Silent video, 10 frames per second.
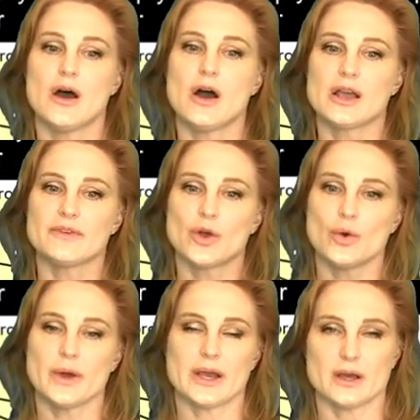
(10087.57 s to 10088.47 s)
I'll give a
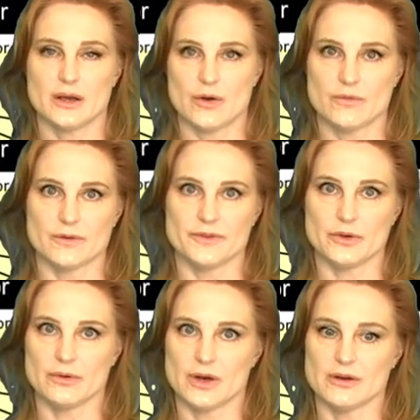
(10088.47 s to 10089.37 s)
quick
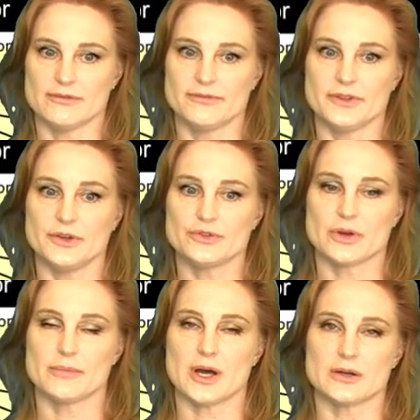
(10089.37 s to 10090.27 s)
overview of the
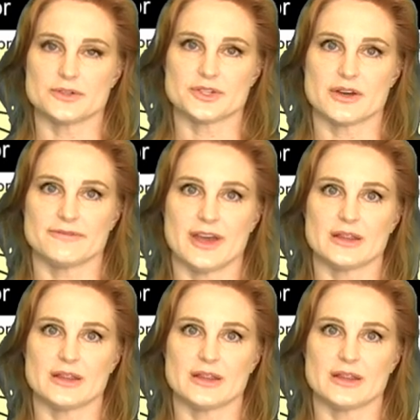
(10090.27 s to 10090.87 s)
neutron monitor stuff,